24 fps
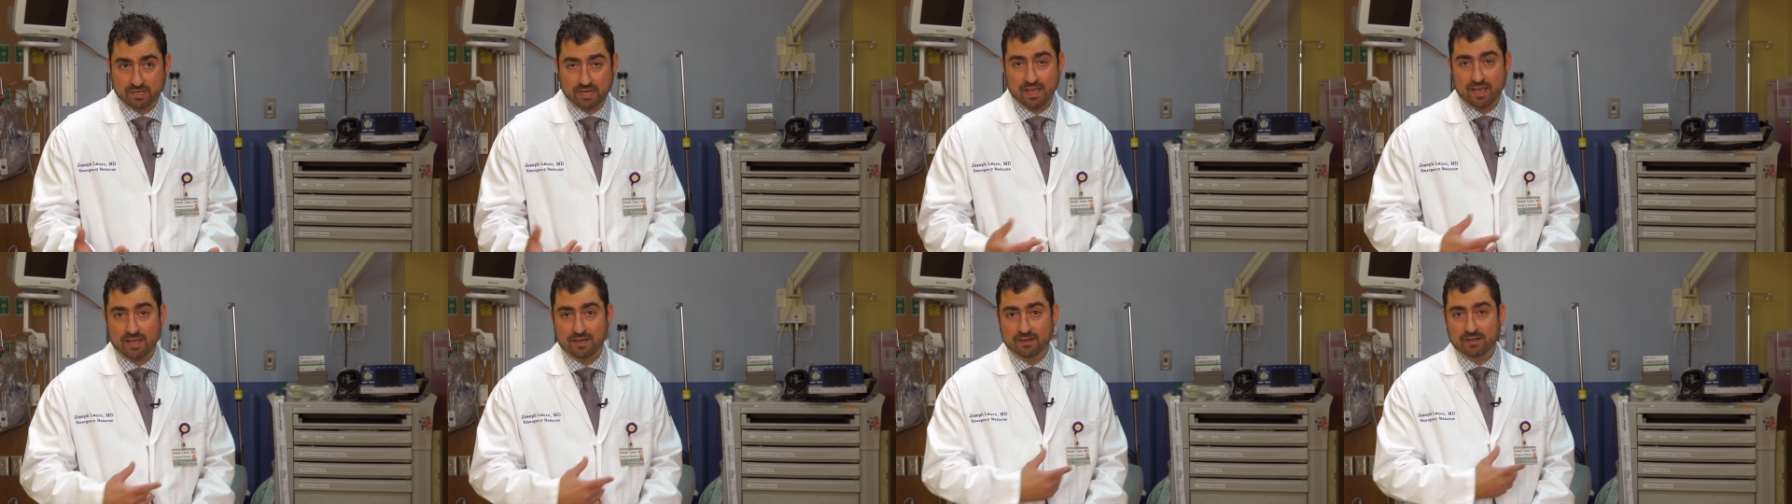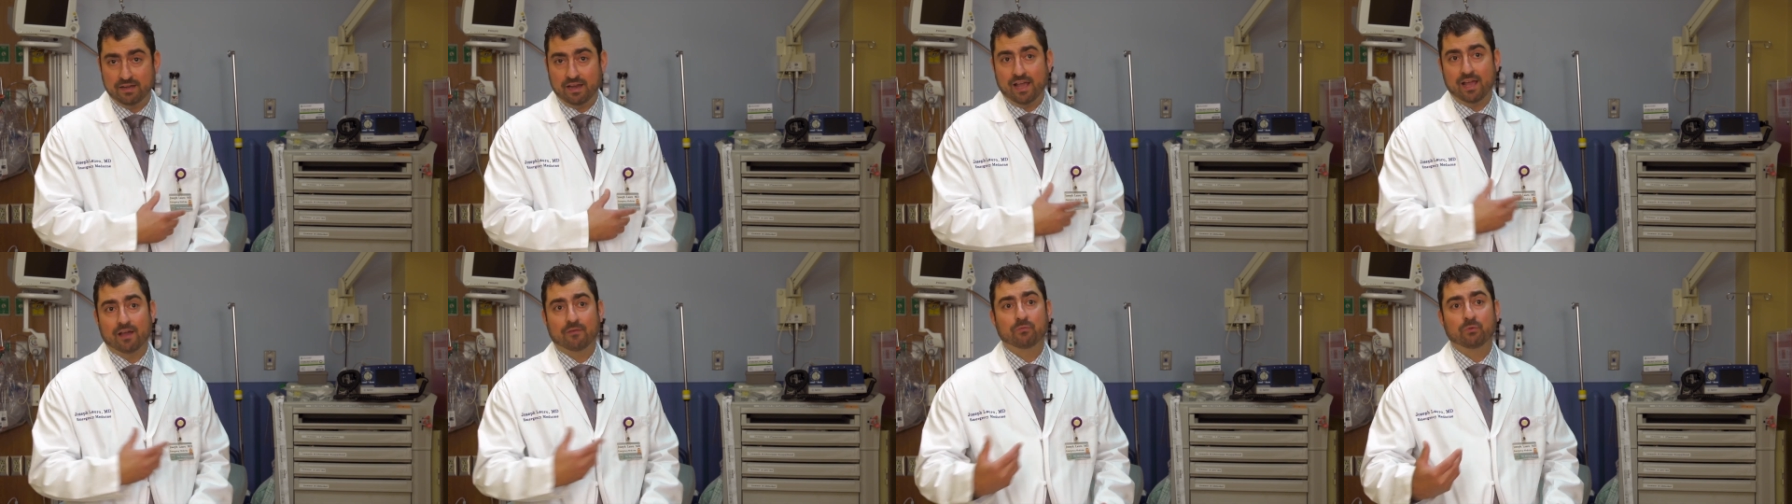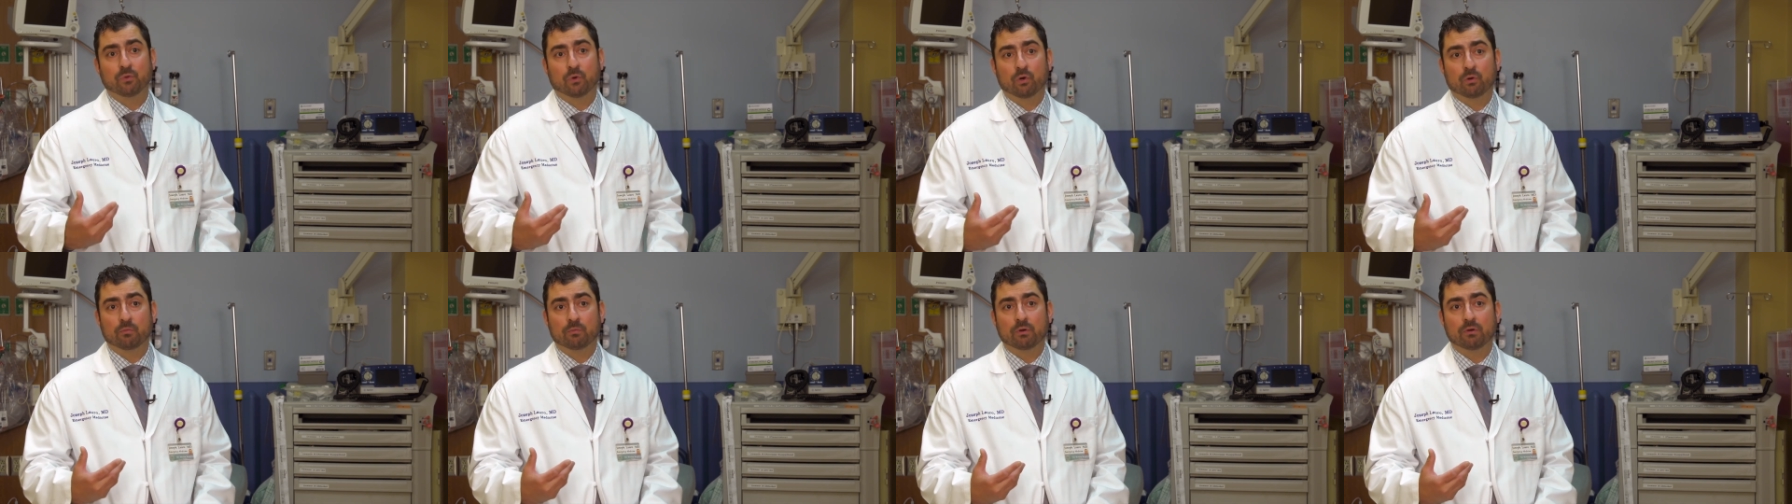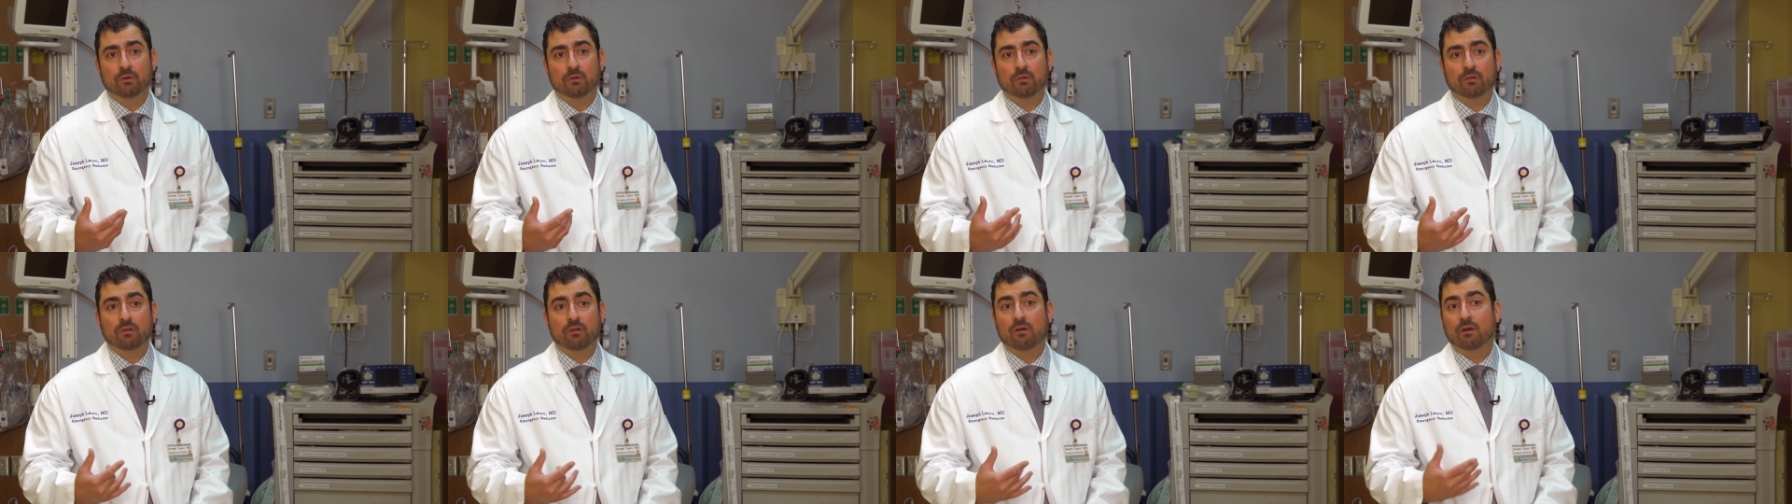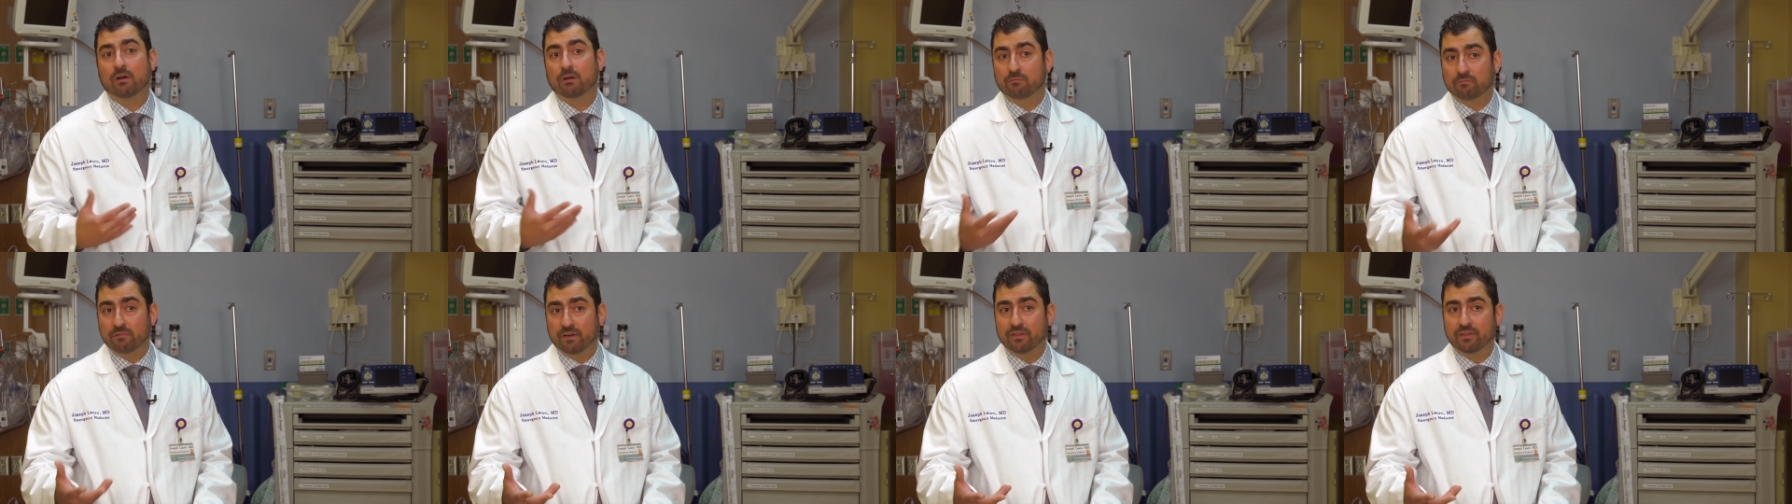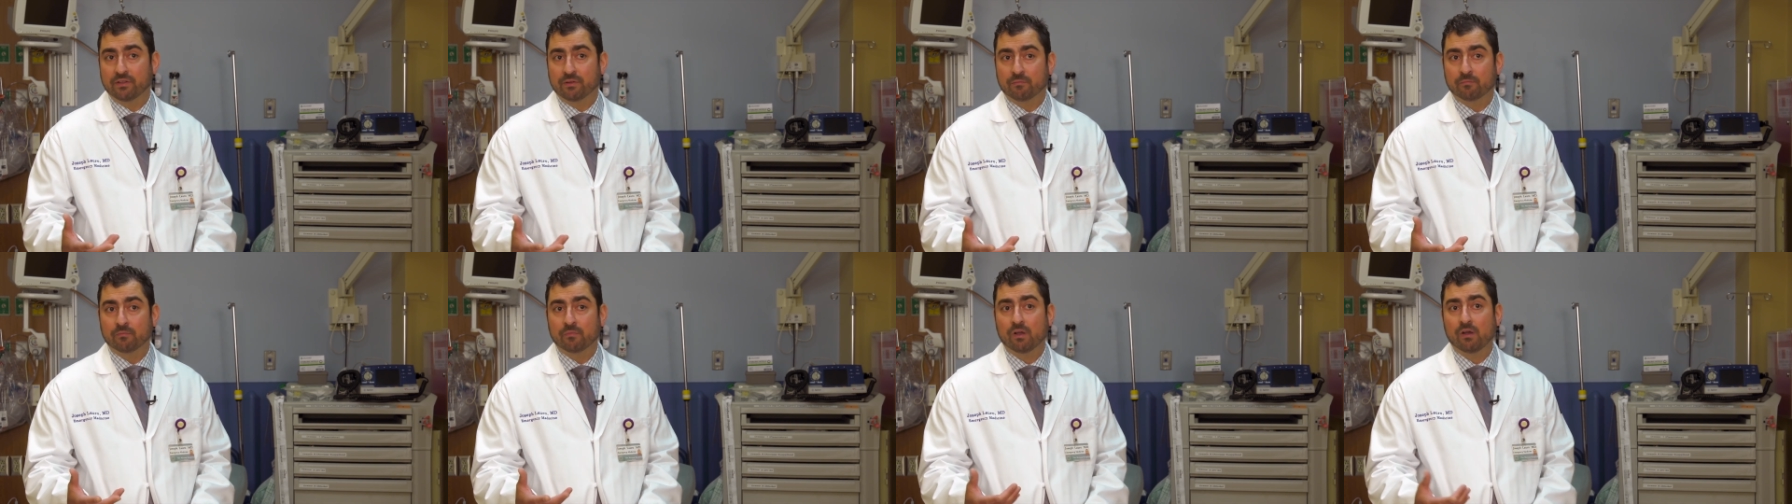had an abnormal heart
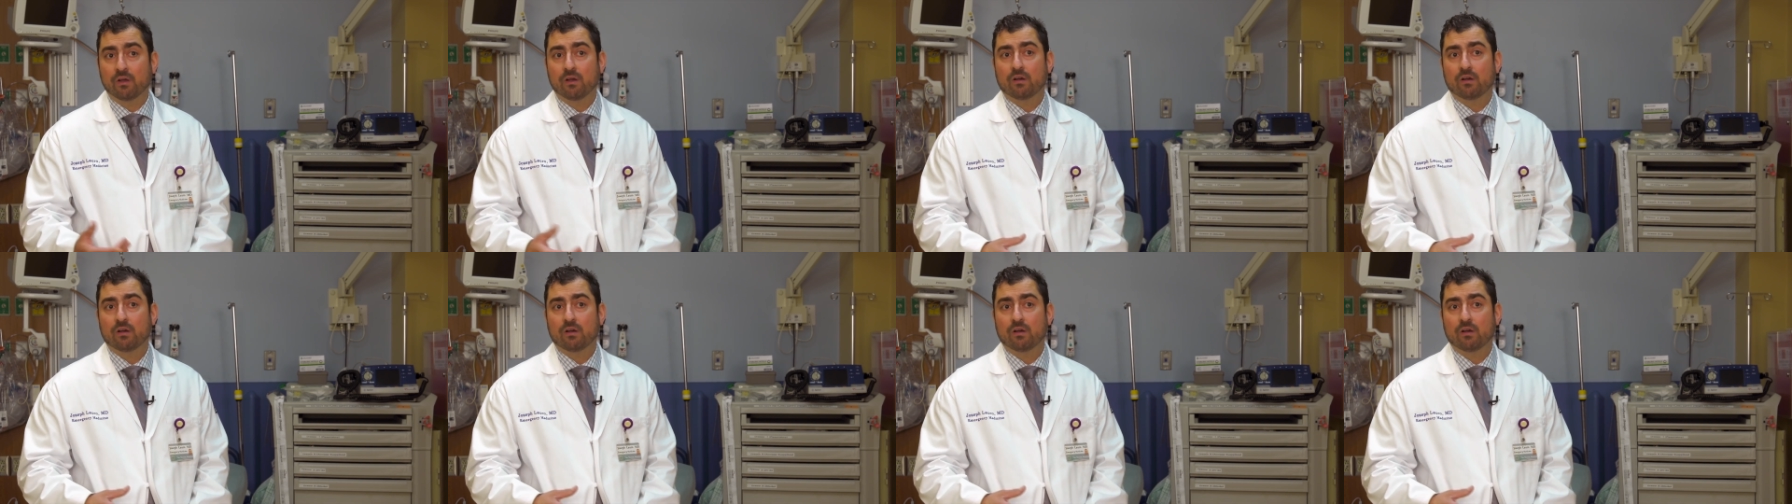rhythm,